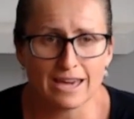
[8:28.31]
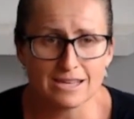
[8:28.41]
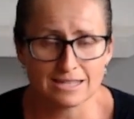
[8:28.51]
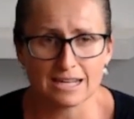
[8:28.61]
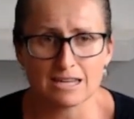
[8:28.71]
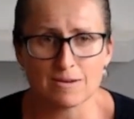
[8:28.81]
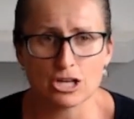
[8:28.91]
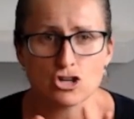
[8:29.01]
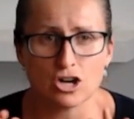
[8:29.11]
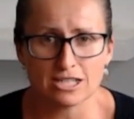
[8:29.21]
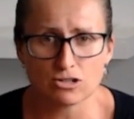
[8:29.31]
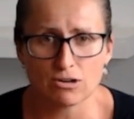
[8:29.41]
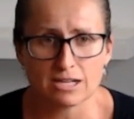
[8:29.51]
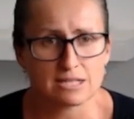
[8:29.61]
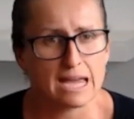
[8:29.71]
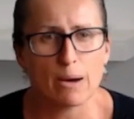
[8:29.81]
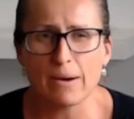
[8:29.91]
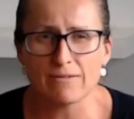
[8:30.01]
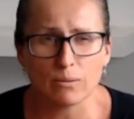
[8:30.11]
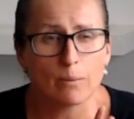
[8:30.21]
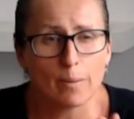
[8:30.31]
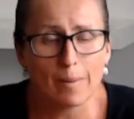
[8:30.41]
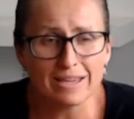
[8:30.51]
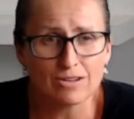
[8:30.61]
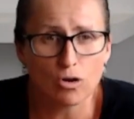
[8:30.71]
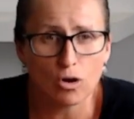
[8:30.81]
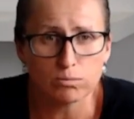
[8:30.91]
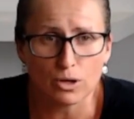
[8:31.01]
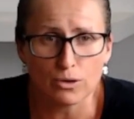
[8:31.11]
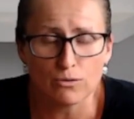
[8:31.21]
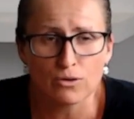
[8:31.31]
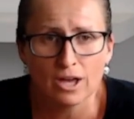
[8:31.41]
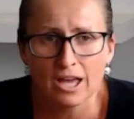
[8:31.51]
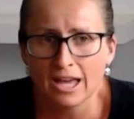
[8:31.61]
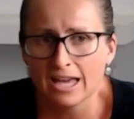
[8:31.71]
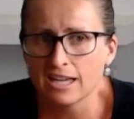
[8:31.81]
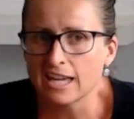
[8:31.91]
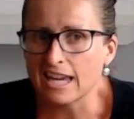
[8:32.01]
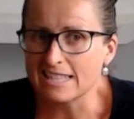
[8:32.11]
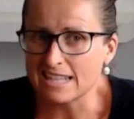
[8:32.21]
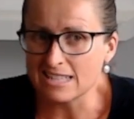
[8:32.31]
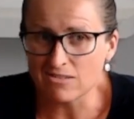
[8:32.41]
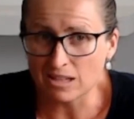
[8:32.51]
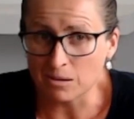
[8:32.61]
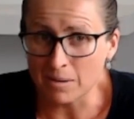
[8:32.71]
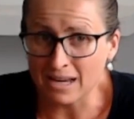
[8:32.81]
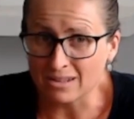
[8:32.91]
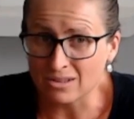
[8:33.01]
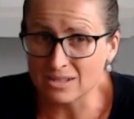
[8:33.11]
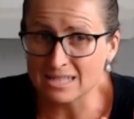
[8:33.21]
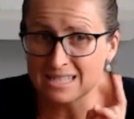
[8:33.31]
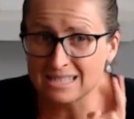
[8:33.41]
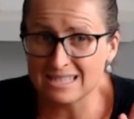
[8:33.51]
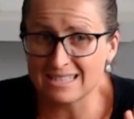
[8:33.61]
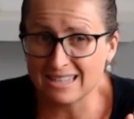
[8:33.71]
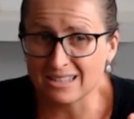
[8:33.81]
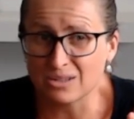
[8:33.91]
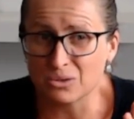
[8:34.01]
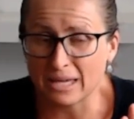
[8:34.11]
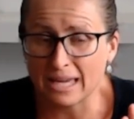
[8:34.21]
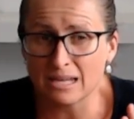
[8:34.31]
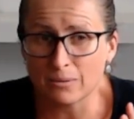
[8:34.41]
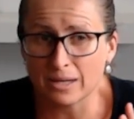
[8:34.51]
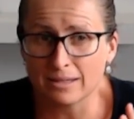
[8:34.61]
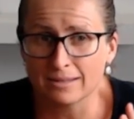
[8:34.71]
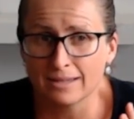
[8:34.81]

It's going to give me a nice crust. However, when we're making a cob loaf, it doesn't really matter because it needs a second cook anyway.